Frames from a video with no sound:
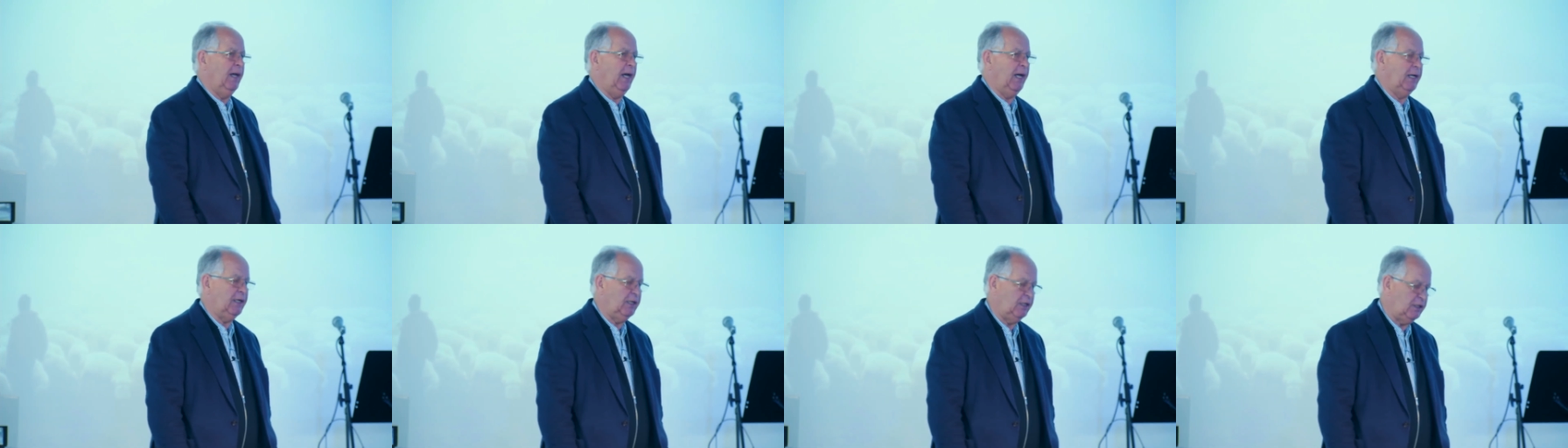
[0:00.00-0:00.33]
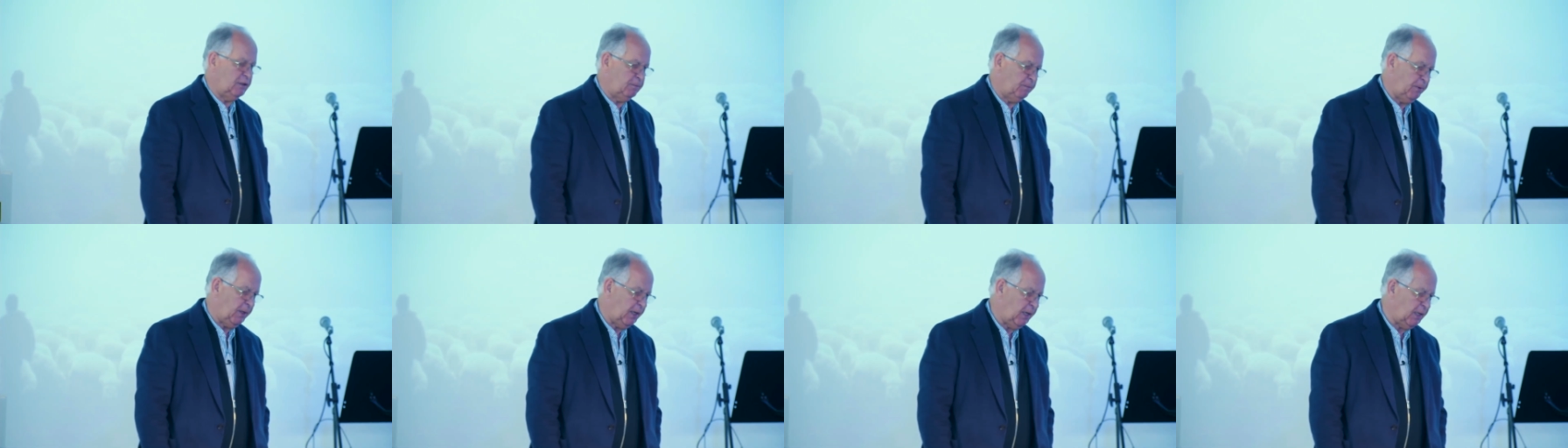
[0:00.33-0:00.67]
and
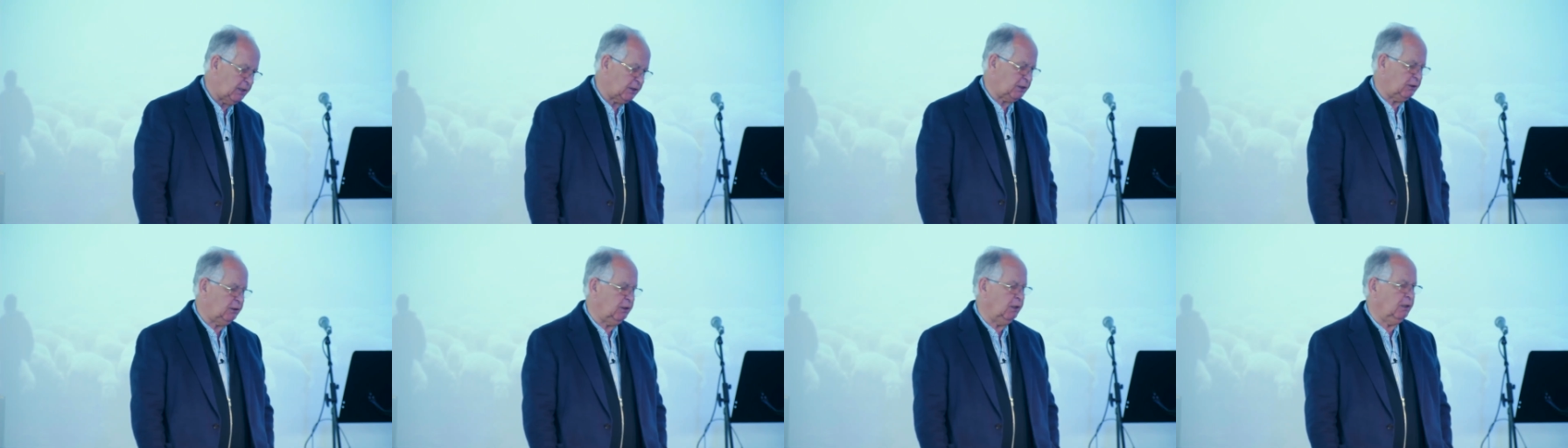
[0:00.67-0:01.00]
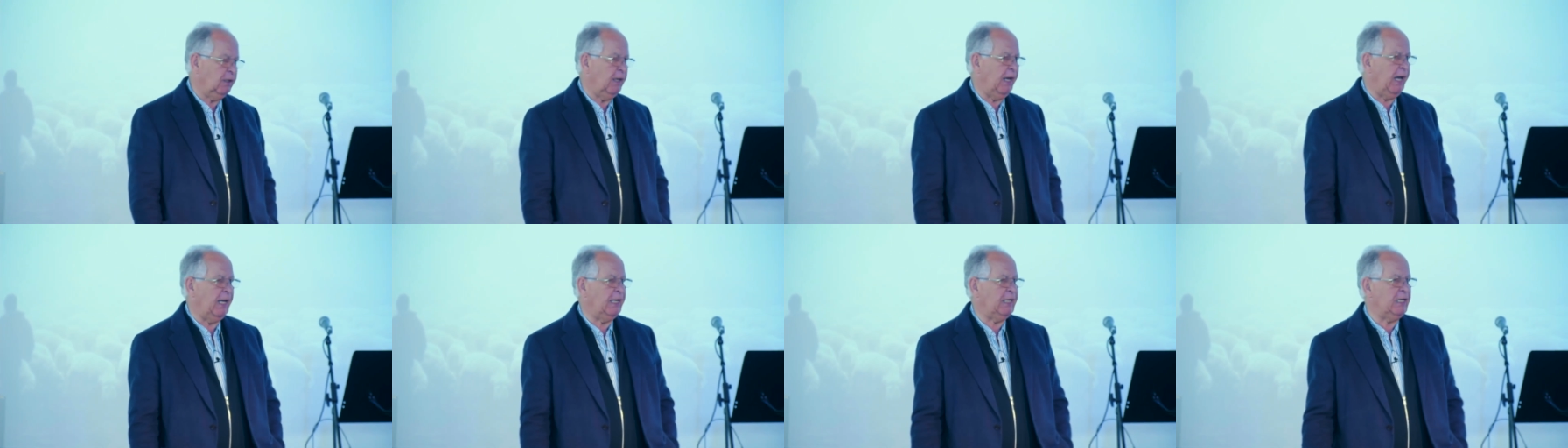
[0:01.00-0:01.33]
he's
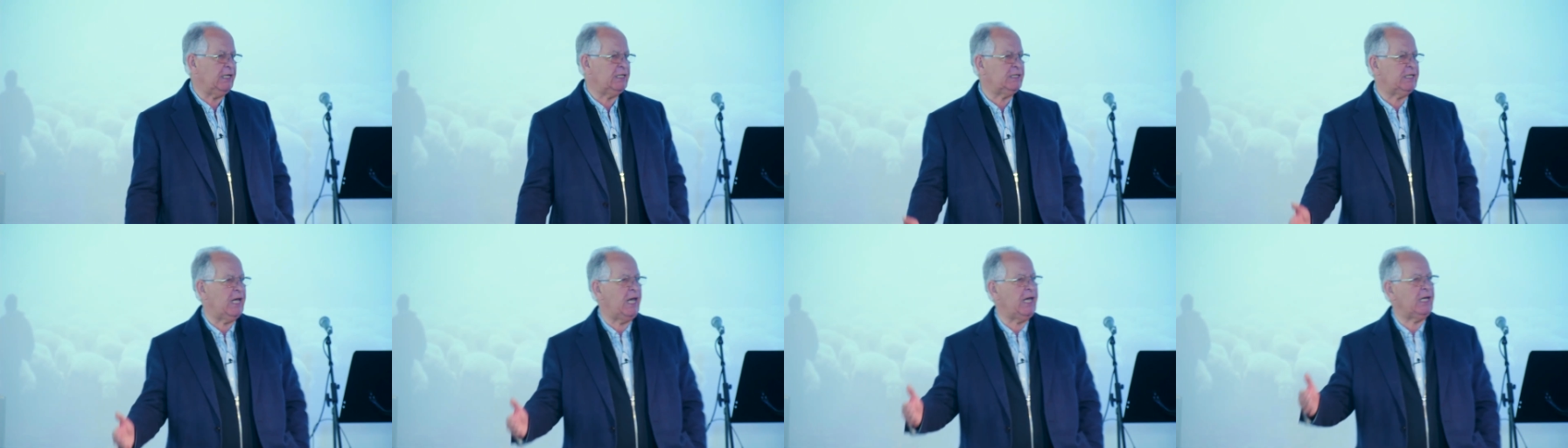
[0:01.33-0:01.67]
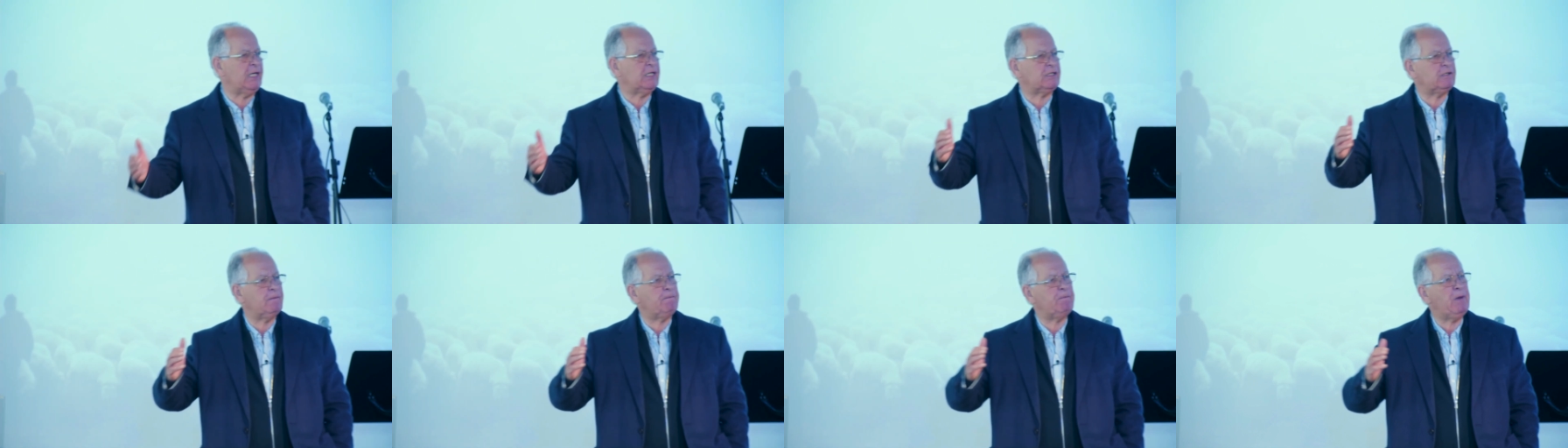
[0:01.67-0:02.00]
personal and he
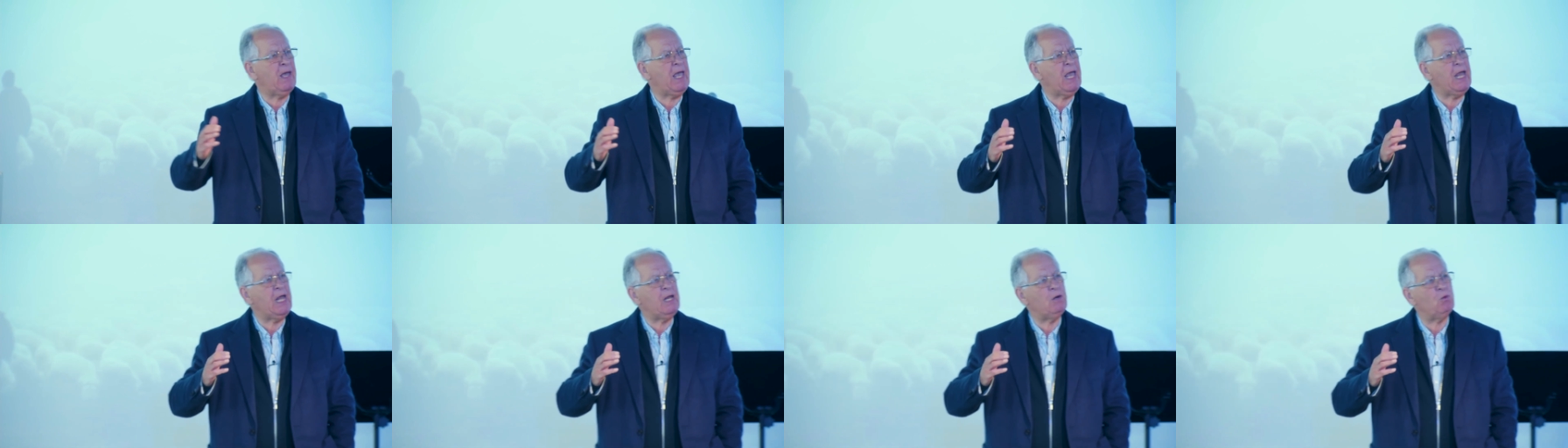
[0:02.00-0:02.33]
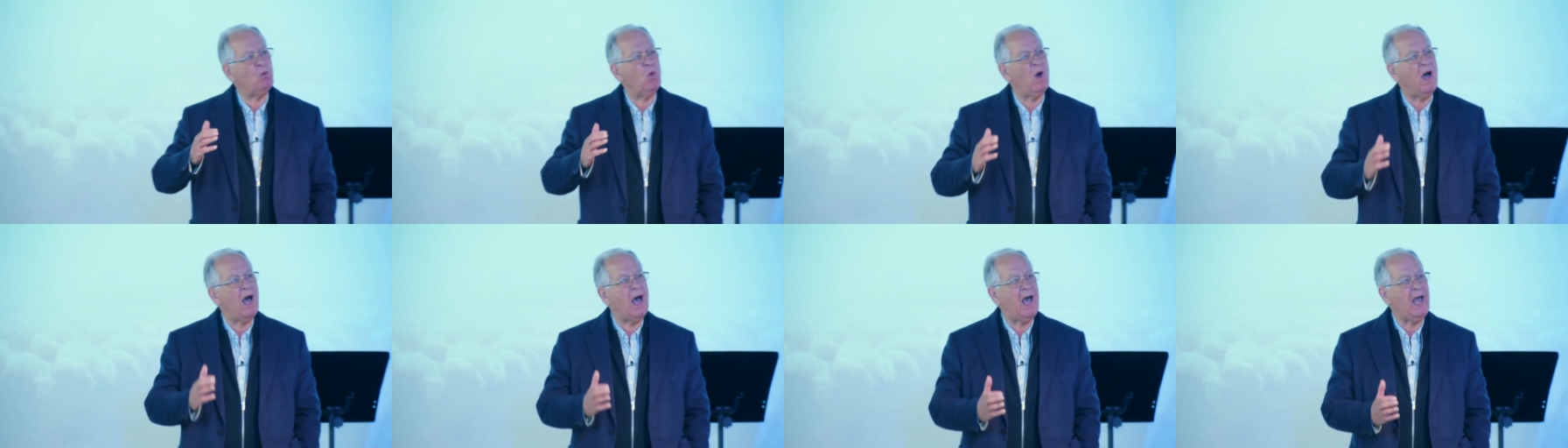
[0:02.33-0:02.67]
takes the
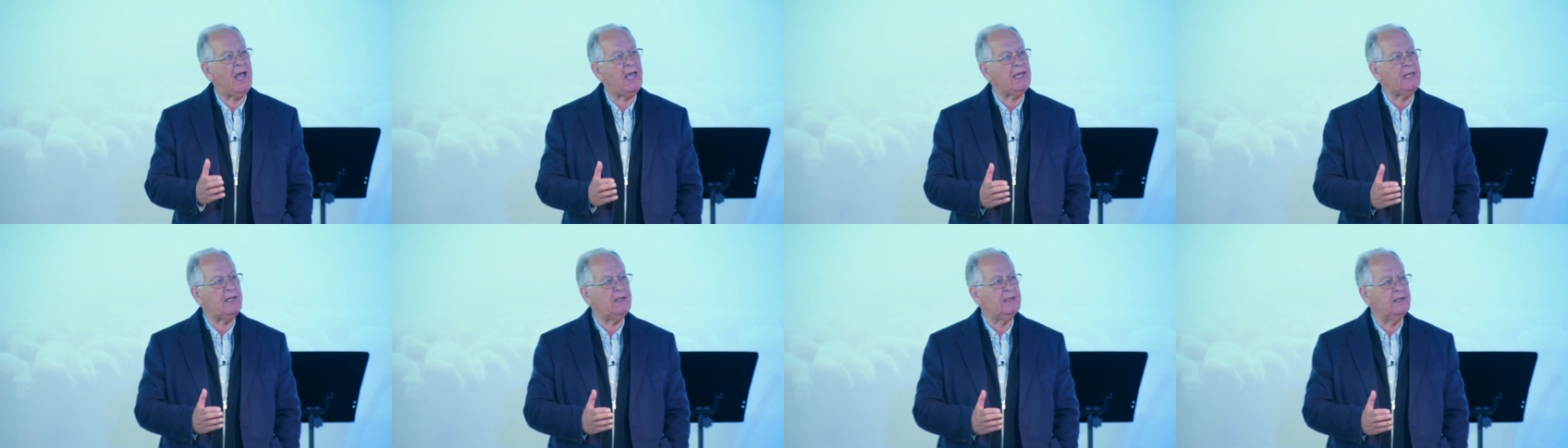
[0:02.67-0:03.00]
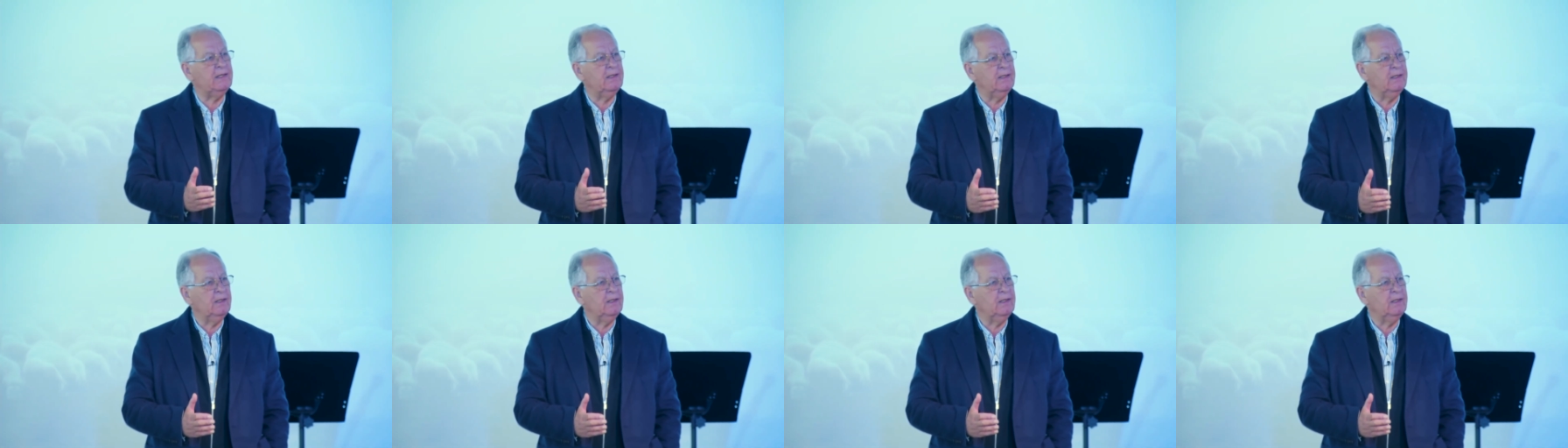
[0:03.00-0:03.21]
pain. Why?